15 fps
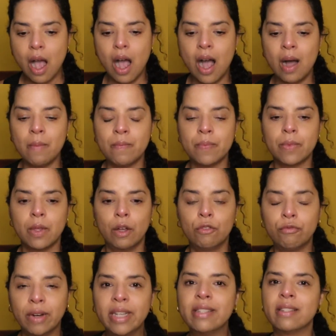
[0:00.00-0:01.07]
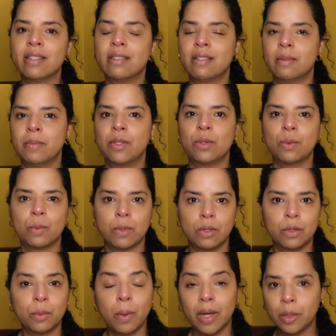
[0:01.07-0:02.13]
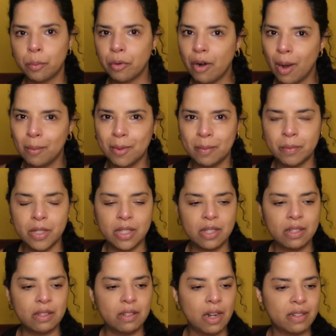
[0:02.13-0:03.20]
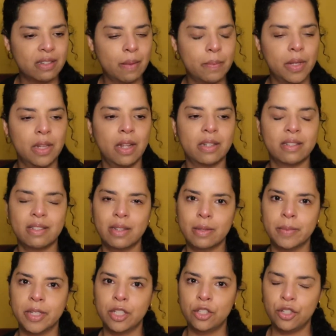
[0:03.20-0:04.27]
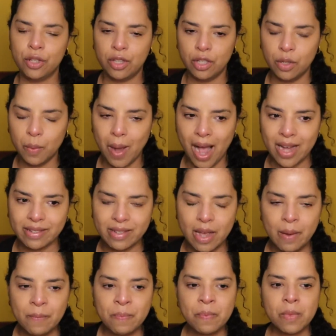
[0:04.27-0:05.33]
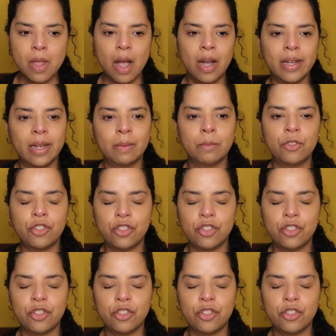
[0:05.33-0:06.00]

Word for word: Um, racism is a worldwide problem. This is not something that is limited to the US. I am